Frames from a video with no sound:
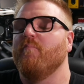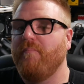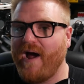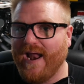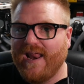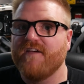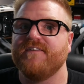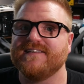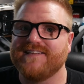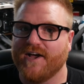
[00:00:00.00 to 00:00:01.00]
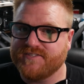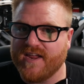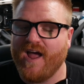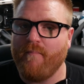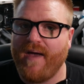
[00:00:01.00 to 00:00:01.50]
But if it doesn't
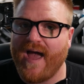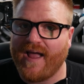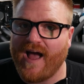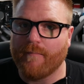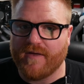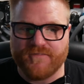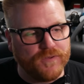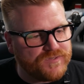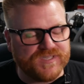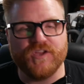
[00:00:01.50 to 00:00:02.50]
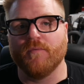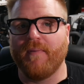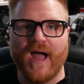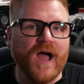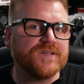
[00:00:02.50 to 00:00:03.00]
come back up, if you see your
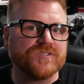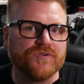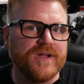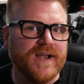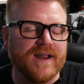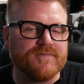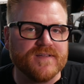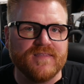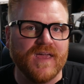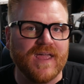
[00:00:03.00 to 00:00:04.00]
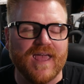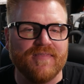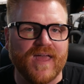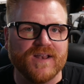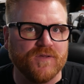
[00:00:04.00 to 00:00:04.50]
BIOS screen and everything,
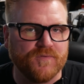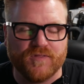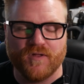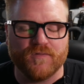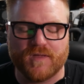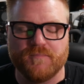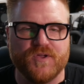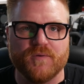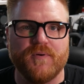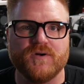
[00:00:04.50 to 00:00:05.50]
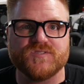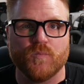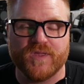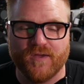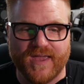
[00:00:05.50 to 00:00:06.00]
and then you, you know the computer posts,
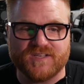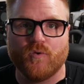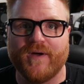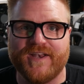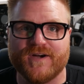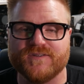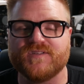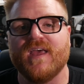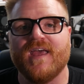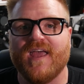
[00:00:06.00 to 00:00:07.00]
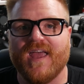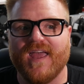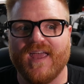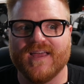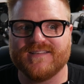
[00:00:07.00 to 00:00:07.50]
and when you get to Windows,
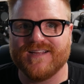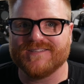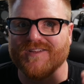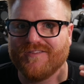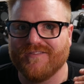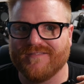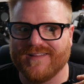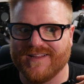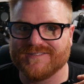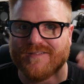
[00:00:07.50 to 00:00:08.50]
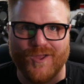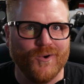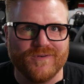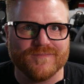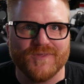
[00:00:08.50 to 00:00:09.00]
it doesn't it doesn't
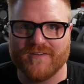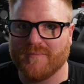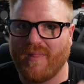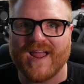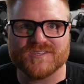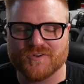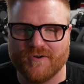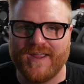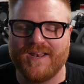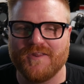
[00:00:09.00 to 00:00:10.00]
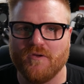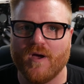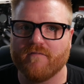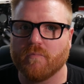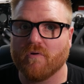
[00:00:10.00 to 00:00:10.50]
load. You have a black screen. You
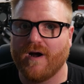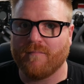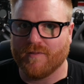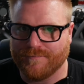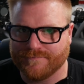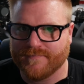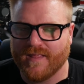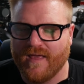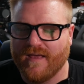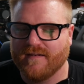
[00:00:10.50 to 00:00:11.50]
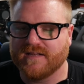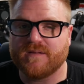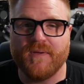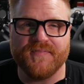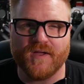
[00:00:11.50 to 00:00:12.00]
have a problem.
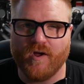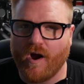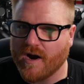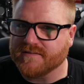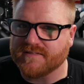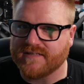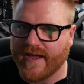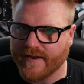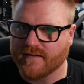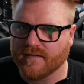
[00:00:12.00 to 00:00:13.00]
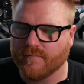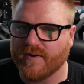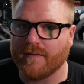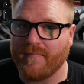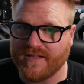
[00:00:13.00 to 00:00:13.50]
Doesn't mean the card's dead,
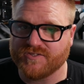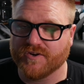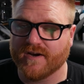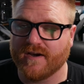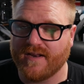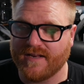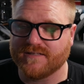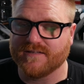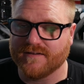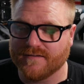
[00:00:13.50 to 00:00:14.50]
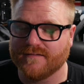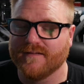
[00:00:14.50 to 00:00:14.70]
but it means you're going to need to